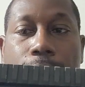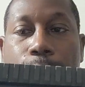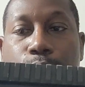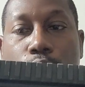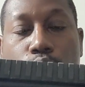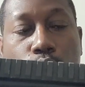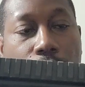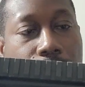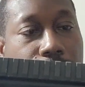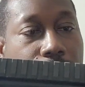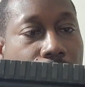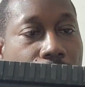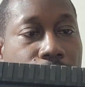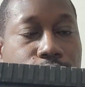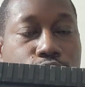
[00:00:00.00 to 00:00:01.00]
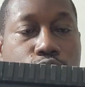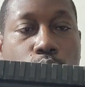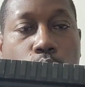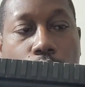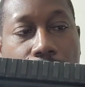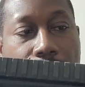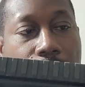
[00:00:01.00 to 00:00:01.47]
your red dots, your
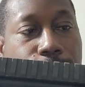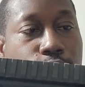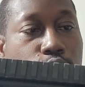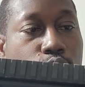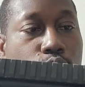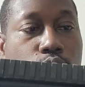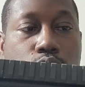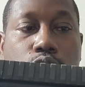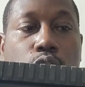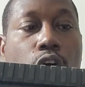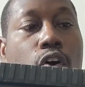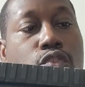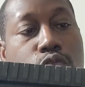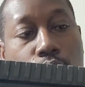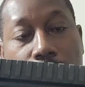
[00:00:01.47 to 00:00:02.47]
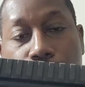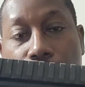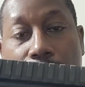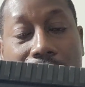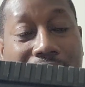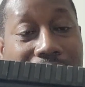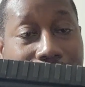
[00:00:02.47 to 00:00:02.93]
what have you. You also can
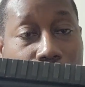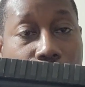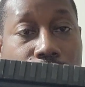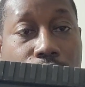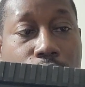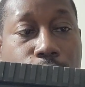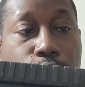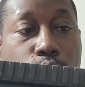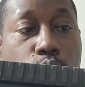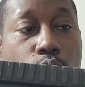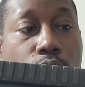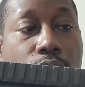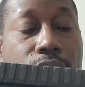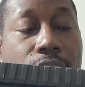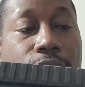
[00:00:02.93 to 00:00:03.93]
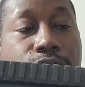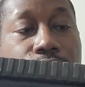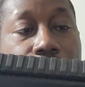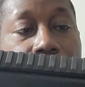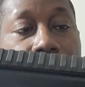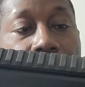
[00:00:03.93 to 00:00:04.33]
put a light on there if you want. I've seen